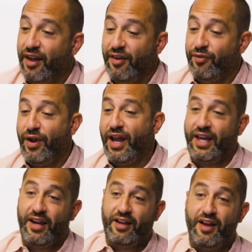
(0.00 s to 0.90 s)
love when I
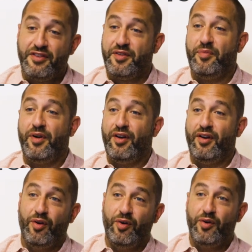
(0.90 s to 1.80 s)
get a
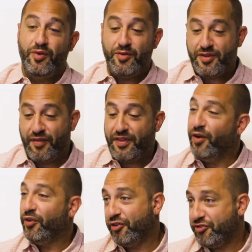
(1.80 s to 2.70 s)
customer who's of the
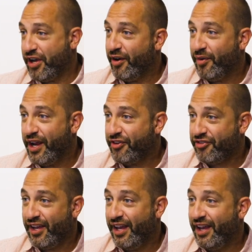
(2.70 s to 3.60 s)
older
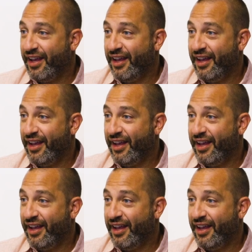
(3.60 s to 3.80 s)
generation